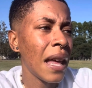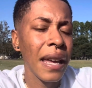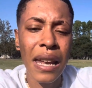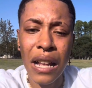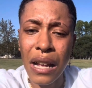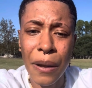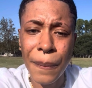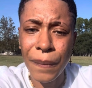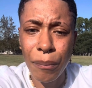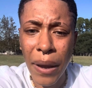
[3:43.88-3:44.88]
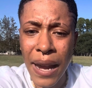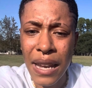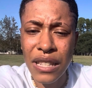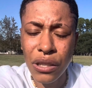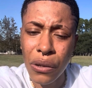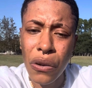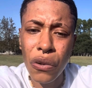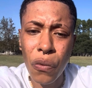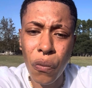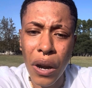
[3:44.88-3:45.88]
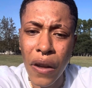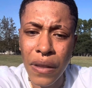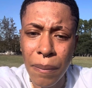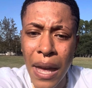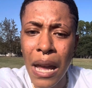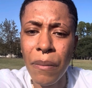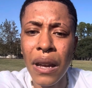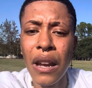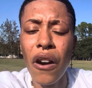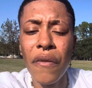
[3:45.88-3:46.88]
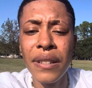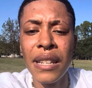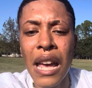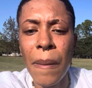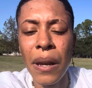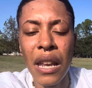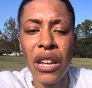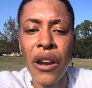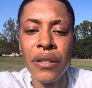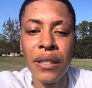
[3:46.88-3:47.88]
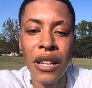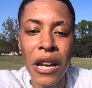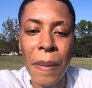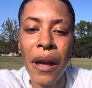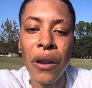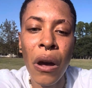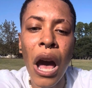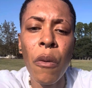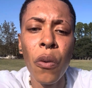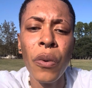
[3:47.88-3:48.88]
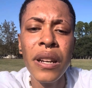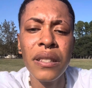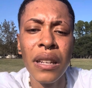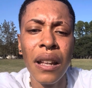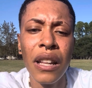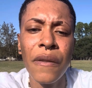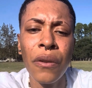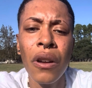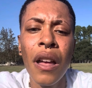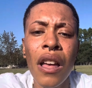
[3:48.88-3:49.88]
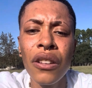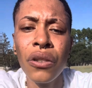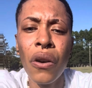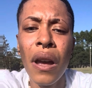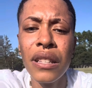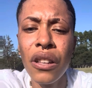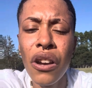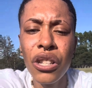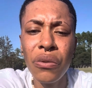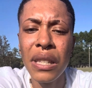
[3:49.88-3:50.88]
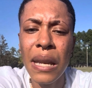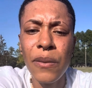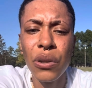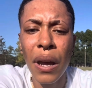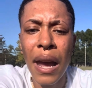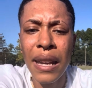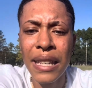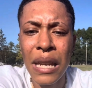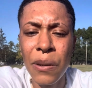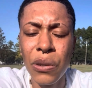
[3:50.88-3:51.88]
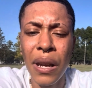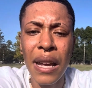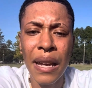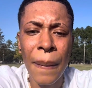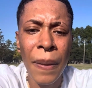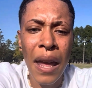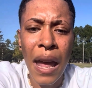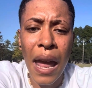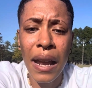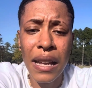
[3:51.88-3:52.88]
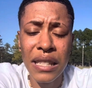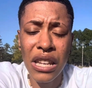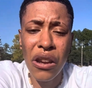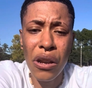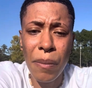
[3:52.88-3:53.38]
get painted soul right off the bat, but over time in the years to come, I know I will reach that level. So as long as you keep trying and continue to